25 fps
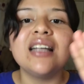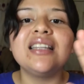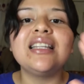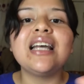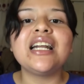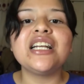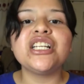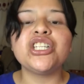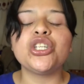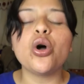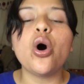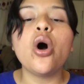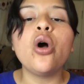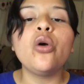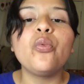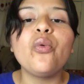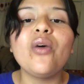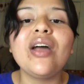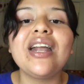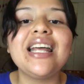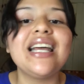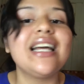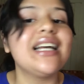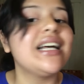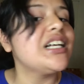That is
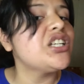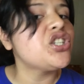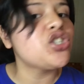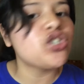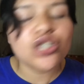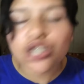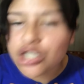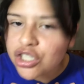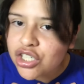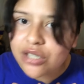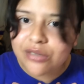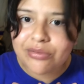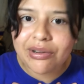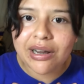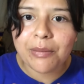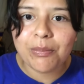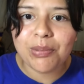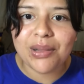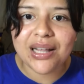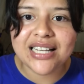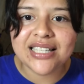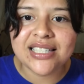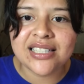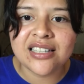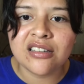already such a great
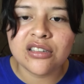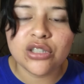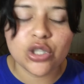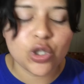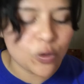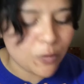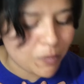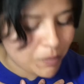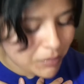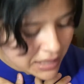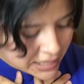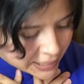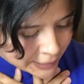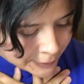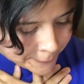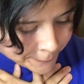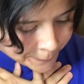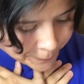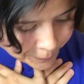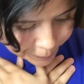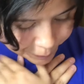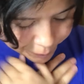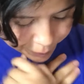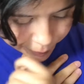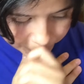blessing to me.
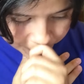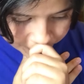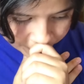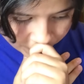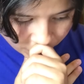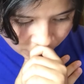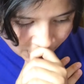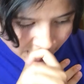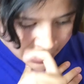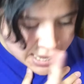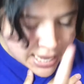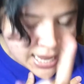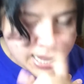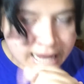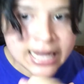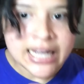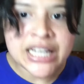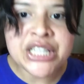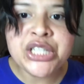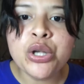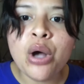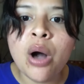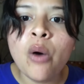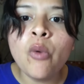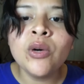
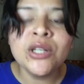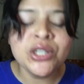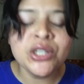And so I